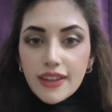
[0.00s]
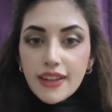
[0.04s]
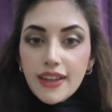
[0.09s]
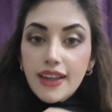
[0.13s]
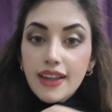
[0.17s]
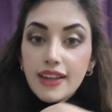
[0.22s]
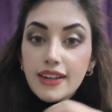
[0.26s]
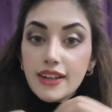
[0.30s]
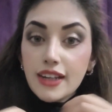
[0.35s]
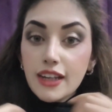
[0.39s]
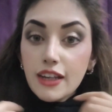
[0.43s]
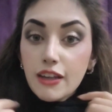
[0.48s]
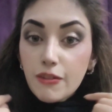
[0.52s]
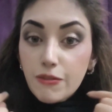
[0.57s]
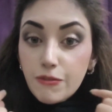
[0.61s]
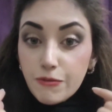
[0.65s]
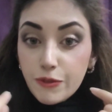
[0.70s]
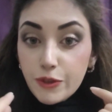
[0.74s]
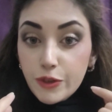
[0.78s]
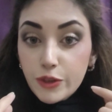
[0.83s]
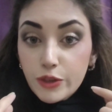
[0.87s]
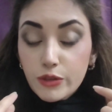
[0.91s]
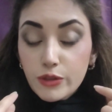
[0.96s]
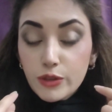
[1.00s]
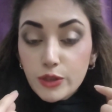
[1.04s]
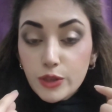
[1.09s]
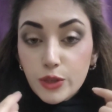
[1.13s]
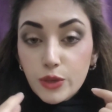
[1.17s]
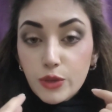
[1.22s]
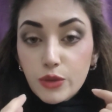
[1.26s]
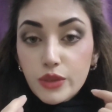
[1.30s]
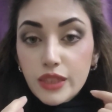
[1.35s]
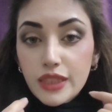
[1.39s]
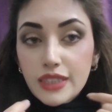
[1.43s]
And if you
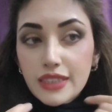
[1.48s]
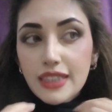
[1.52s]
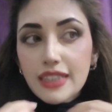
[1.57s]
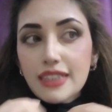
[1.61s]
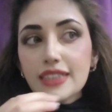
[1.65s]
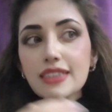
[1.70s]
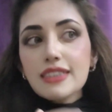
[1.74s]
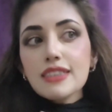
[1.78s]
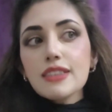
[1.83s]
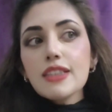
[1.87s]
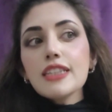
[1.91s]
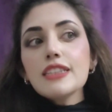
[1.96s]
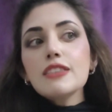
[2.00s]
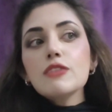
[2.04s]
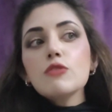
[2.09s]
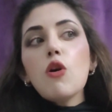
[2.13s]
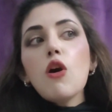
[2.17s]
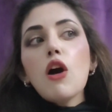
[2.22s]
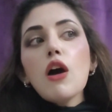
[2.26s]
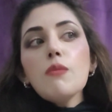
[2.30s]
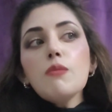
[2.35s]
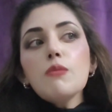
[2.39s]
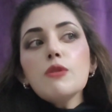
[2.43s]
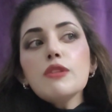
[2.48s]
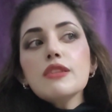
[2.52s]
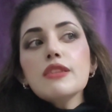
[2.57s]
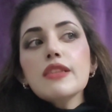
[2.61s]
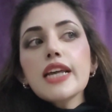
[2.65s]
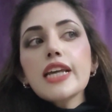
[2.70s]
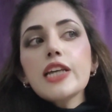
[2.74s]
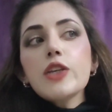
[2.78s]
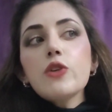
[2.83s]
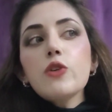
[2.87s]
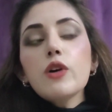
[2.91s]
do this, it's almost
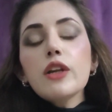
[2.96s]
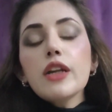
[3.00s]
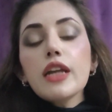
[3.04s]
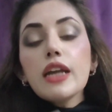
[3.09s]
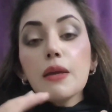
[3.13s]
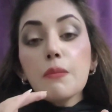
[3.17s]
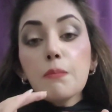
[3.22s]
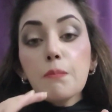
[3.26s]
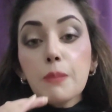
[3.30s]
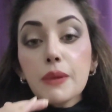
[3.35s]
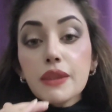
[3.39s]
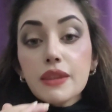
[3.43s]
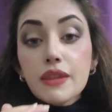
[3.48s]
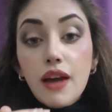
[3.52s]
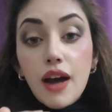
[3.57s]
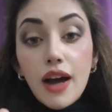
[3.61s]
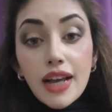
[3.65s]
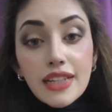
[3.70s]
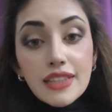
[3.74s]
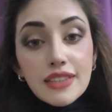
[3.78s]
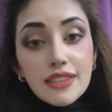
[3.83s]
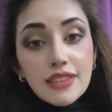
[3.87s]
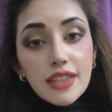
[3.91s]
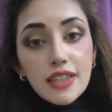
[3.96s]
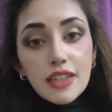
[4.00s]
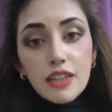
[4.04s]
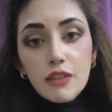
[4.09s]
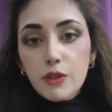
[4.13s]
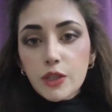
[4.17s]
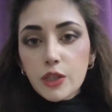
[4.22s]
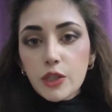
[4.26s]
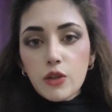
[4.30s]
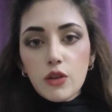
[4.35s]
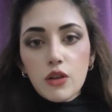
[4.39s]
like you're empathizing
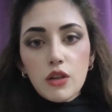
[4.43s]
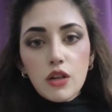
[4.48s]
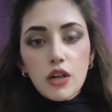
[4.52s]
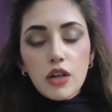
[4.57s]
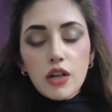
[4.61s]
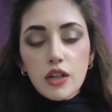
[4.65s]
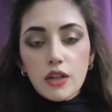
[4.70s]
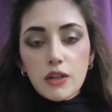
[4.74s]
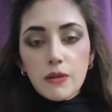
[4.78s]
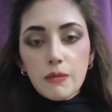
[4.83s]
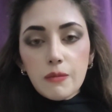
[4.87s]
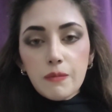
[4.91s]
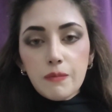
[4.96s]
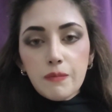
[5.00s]
with your learner.